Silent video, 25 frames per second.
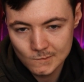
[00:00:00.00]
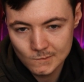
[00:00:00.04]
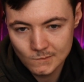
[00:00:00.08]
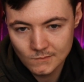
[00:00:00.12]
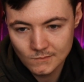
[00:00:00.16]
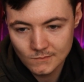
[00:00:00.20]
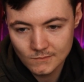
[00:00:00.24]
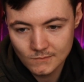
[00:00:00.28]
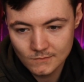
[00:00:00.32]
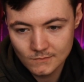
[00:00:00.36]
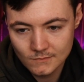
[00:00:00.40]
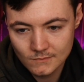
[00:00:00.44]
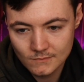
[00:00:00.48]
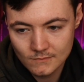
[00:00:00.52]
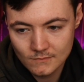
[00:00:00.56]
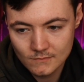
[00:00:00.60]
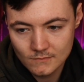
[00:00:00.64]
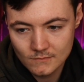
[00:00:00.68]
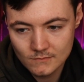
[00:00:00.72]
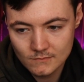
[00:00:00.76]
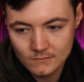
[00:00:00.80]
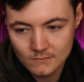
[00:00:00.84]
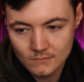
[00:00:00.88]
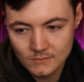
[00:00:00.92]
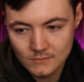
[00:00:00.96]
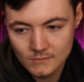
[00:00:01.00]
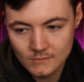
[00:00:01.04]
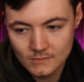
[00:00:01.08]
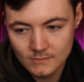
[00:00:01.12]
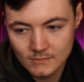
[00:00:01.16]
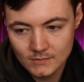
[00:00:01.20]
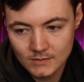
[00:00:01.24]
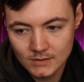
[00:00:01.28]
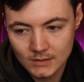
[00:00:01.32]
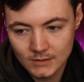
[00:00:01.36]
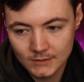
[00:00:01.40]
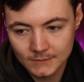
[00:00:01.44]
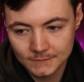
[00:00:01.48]

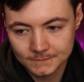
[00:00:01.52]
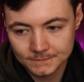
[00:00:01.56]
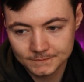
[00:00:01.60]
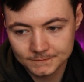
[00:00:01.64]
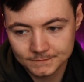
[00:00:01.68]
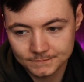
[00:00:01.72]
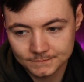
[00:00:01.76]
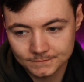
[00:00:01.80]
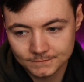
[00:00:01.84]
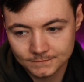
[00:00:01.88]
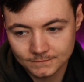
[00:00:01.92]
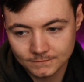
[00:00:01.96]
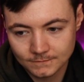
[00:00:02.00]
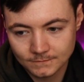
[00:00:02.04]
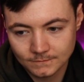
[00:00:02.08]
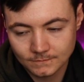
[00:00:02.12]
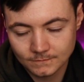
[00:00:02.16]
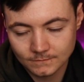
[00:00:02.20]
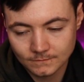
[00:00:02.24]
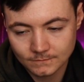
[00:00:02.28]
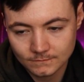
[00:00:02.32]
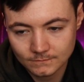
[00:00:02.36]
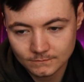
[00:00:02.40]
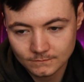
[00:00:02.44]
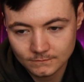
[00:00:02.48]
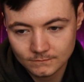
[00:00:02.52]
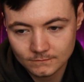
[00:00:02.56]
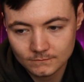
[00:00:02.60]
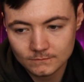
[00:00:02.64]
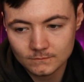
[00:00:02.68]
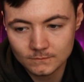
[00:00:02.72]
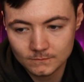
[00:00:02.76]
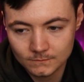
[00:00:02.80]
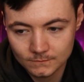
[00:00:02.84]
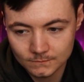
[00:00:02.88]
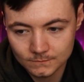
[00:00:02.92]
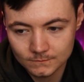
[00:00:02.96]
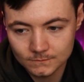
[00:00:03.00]

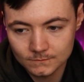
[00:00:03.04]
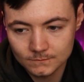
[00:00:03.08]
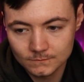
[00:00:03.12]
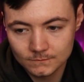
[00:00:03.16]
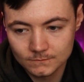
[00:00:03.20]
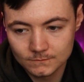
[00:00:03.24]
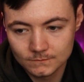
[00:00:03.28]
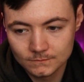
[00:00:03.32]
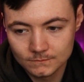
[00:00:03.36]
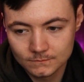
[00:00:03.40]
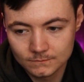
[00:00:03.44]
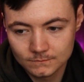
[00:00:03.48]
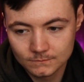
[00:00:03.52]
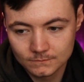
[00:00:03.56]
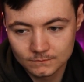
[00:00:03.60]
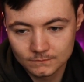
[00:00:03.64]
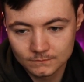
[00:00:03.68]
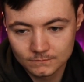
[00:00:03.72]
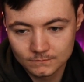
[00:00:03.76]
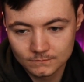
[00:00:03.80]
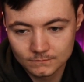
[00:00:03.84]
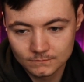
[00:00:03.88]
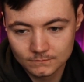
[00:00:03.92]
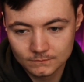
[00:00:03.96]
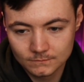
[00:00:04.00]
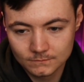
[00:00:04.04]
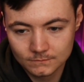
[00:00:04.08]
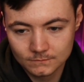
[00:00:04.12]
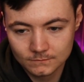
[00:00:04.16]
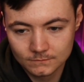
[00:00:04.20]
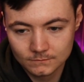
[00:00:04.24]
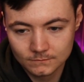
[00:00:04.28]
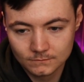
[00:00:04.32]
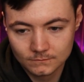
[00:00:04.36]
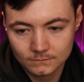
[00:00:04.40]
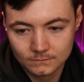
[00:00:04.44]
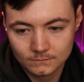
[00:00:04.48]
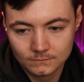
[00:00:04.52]

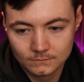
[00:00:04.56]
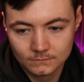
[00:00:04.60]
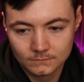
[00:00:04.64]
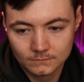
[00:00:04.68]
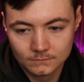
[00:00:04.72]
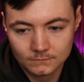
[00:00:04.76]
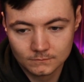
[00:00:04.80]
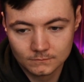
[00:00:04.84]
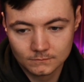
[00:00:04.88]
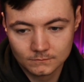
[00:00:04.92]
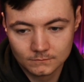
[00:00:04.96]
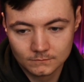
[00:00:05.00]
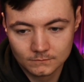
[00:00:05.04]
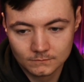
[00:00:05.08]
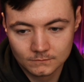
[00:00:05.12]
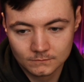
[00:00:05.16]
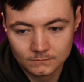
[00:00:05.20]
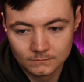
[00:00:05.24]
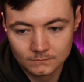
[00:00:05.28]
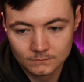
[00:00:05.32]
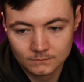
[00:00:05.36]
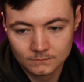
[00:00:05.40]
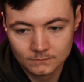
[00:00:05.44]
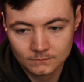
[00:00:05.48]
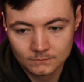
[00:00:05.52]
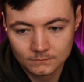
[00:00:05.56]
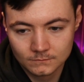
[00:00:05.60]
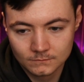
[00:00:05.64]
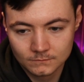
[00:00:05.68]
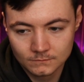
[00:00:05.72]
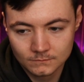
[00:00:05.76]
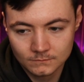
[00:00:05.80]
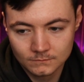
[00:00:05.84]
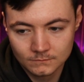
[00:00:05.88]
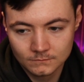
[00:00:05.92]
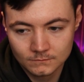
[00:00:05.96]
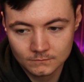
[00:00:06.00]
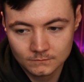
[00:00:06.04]

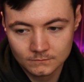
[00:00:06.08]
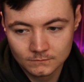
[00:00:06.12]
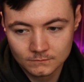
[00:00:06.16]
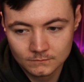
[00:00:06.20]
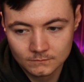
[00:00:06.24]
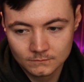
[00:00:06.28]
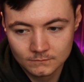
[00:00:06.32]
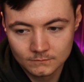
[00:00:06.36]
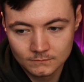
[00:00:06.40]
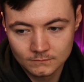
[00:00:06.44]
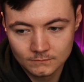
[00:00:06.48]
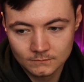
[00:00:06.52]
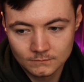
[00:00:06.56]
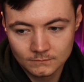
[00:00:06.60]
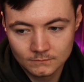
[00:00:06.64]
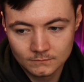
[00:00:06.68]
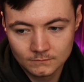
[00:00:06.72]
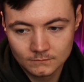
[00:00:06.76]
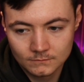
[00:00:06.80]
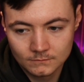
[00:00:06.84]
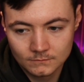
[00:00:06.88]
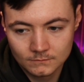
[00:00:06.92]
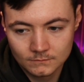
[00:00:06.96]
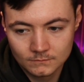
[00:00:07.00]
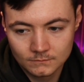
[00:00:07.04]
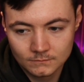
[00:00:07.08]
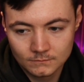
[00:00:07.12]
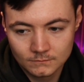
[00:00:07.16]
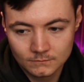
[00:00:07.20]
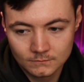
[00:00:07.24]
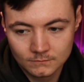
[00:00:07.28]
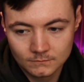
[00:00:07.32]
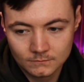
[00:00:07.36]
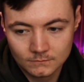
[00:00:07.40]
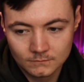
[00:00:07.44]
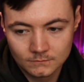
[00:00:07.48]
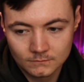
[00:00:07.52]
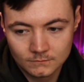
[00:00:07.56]

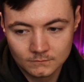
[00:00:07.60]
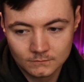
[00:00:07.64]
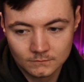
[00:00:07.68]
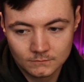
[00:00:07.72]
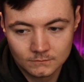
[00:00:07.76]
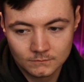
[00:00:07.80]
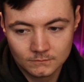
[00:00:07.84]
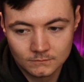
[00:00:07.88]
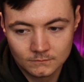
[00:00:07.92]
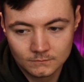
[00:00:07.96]
No words are spoken by the person on screen.